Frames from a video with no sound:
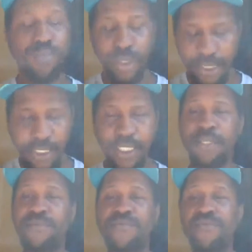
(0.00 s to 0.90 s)
And
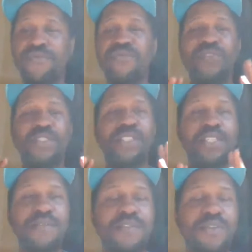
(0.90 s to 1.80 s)
once again,
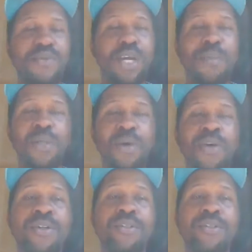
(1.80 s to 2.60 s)
come